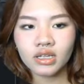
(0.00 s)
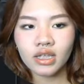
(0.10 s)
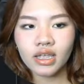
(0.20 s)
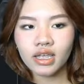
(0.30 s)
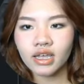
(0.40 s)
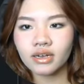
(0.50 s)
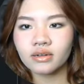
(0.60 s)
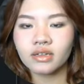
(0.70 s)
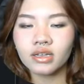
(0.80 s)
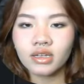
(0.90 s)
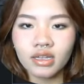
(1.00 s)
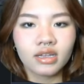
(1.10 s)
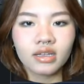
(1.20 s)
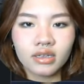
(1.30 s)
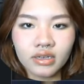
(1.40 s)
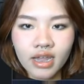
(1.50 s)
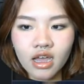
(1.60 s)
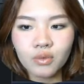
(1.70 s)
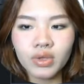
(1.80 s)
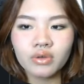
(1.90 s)
And
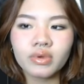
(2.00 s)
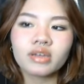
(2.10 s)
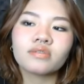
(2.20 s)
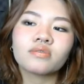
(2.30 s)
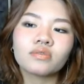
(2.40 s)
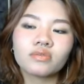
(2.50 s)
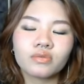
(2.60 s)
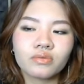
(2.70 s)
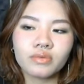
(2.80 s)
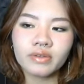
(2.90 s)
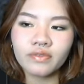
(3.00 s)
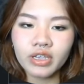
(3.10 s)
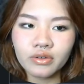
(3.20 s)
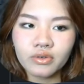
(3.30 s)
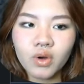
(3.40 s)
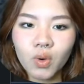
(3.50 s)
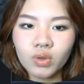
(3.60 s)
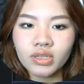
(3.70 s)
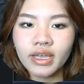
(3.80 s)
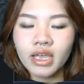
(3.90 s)
now we will review
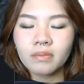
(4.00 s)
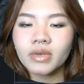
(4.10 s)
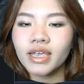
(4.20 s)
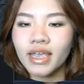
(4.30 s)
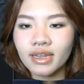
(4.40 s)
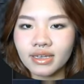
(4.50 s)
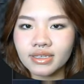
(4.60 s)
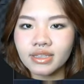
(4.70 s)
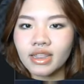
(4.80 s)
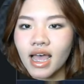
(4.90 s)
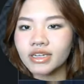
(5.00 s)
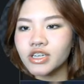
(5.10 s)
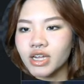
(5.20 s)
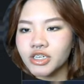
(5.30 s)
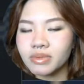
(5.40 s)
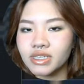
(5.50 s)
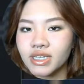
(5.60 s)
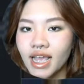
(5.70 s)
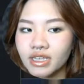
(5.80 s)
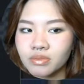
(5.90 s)
all the game mechanics that
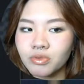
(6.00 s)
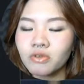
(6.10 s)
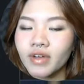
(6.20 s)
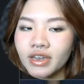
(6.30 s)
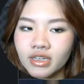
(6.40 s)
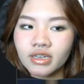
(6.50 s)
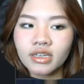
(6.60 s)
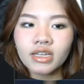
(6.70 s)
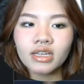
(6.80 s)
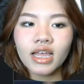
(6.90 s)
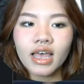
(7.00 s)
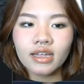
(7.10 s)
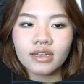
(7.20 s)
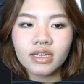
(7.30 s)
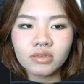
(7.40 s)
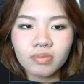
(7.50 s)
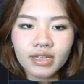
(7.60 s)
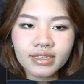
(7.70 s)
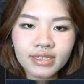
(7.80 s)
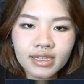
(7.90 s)
ChatGPT has provided and
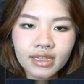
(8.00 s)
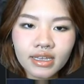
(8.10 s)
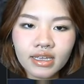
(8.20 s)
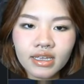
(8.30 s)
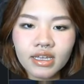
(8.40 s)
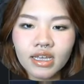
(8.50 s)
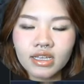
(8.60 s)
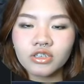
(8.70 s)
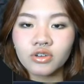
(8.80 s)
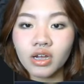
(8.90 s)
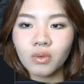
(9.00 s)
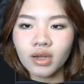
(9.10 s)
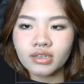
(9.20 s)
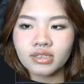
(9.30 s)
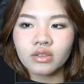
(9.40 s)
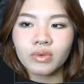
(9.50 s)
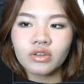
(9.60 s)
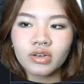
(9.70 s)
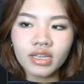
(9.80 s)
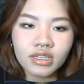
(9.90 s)
explicitly instruct ones we
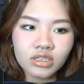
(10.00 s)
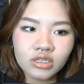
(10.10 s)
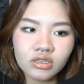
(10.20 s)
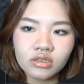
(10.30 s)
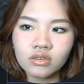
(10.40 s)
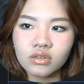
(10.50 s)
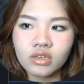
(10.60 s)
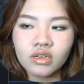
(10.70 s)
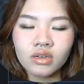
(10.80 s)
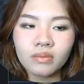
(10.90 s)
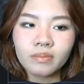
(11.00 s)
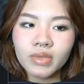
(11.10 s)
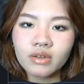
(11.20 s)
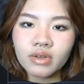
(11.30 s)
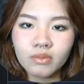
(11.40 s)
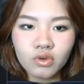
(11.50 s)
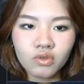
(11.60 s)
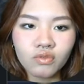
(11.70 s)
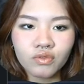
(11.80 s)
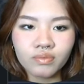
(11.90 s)
don't need to be
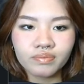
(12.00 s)
removed.